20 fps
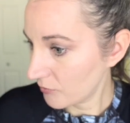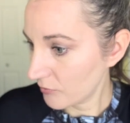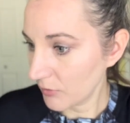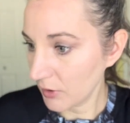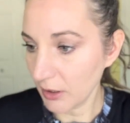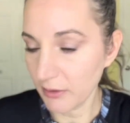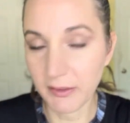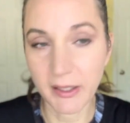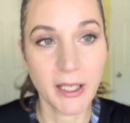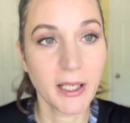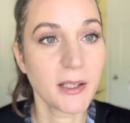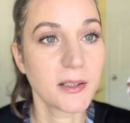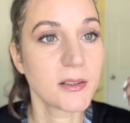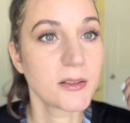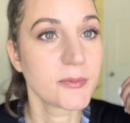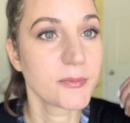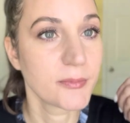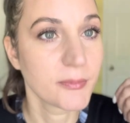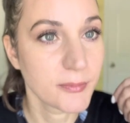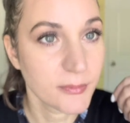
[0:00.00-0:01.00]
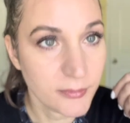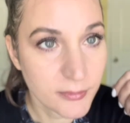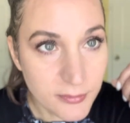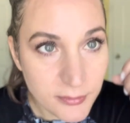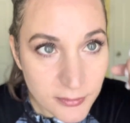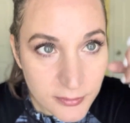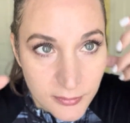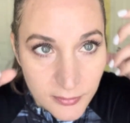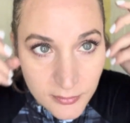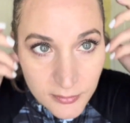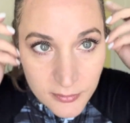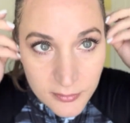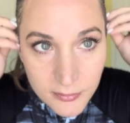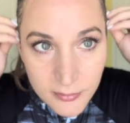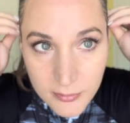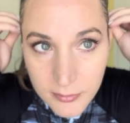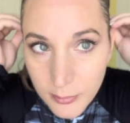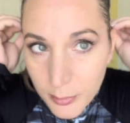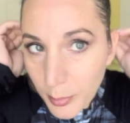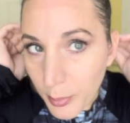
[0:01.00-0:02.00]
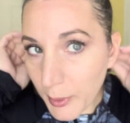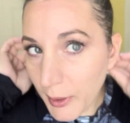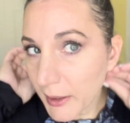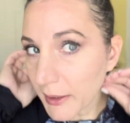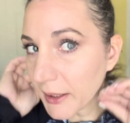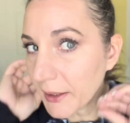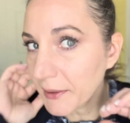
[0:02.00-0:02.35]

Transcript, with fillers: Lovely hat. But